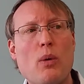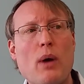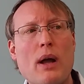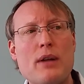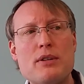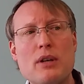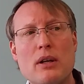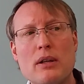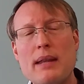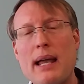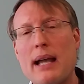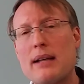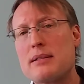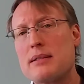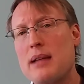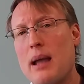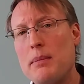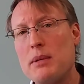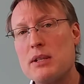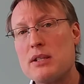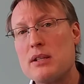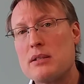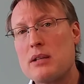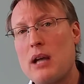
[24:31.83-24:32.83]
Until next time,
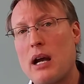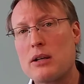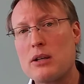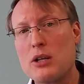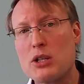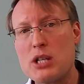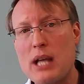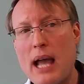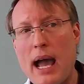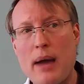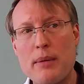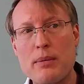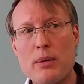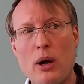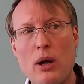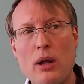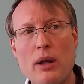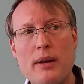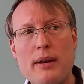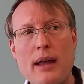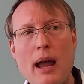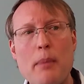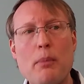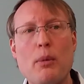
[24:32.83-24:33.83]
this is Dr. Chad
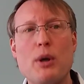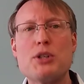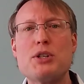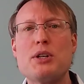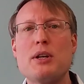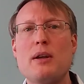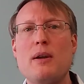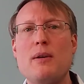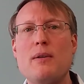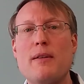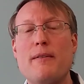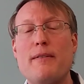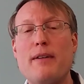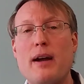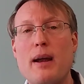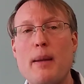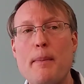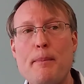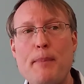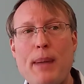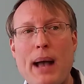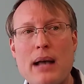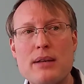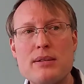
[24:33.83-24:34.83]
Rolland. I'm wishing you the very
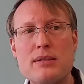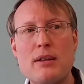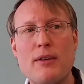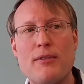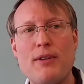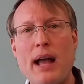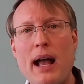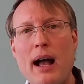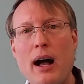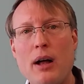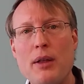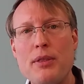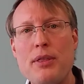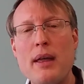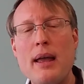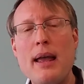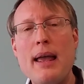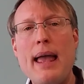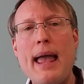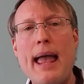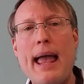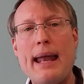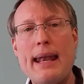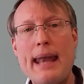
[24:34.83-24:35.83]
best of health
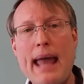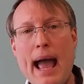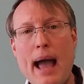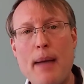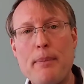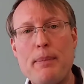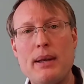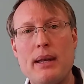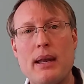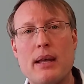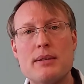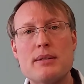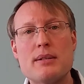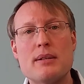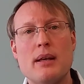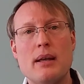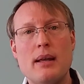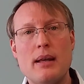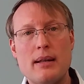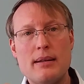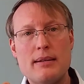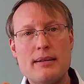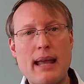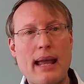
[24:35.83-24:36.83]
and happiness.
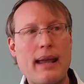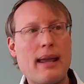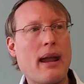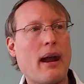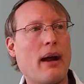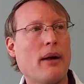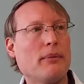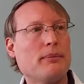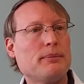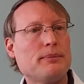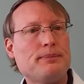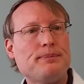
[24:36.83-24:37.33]
Take care.